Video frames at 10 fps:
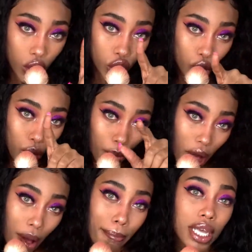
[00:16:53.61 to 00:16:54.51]
want you
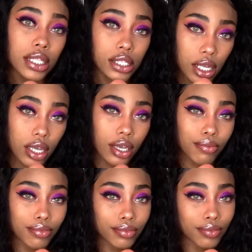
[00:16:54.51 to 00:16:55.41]
upon me
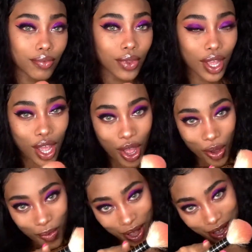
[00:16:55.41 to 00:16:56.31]
team.
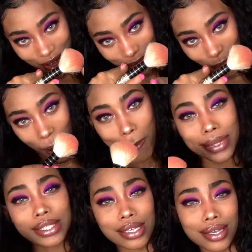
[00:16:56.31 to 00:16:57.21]
Want you upon
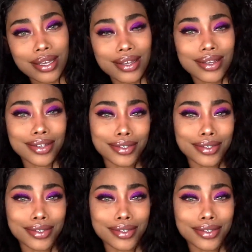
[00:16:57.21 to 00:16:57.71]
me team.